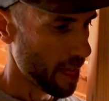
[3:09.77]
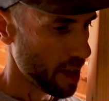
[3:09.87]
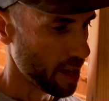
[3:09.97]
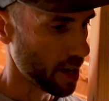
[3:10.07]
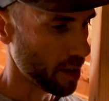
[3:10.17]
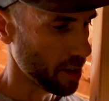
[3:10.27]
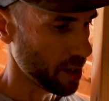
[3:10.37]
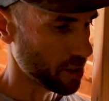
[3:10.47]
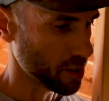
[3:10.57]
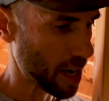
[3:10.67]
And now
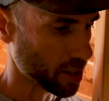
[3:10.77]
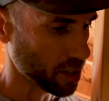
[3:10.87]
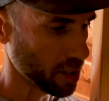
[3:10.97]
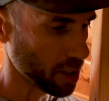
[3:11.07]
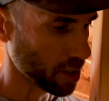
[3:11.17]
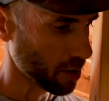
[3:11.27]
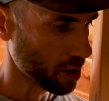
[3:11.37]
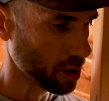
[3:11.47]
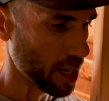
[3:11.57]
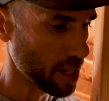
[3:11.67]
this is actually going to go to
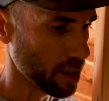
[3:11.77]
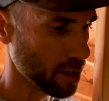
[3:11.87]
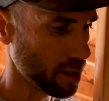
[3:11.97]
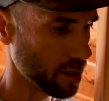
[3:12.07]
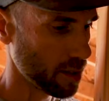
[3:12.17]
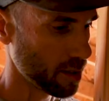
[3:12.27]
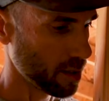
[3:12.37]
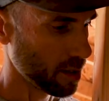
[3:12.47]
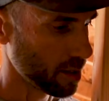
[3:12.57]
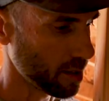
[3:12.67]
the light.
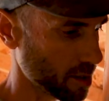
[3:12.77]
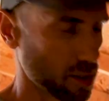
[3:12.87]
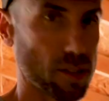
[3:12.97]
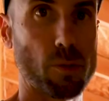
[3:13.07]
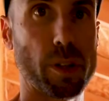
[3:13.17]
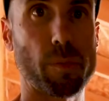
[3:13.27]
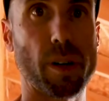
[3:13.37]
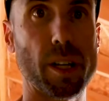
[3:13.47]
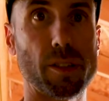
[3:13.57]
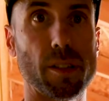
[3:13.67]
This is a switch
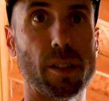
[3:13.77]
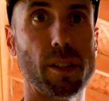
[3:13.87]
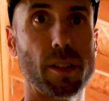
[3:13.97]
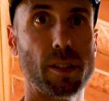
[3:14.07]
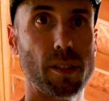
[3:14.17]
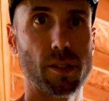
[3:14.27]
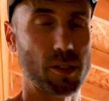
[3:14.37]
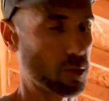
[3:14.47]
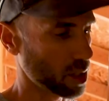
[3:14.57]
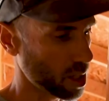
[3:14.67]
box here.
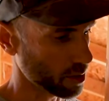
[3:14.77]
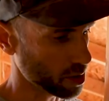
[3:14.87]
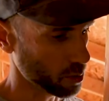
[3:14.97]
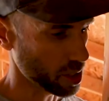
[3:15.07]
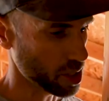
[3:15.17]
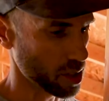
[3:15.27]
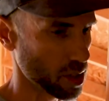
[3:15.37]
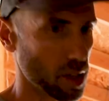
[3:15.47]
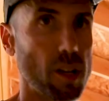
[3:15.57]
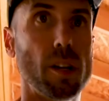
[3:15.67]
So we're going to have a switch
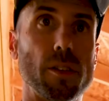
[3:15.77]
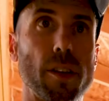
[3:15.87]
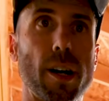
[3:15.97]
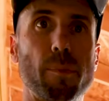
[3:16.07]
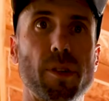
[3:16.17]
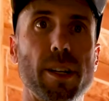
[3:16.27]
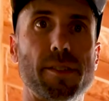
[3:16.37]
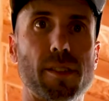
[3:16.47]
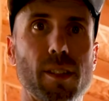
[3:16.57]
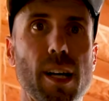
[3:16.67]
here that
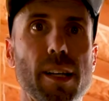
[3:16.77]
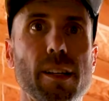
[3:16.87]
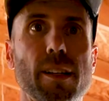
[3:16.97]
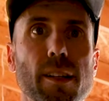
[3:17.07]
operates the light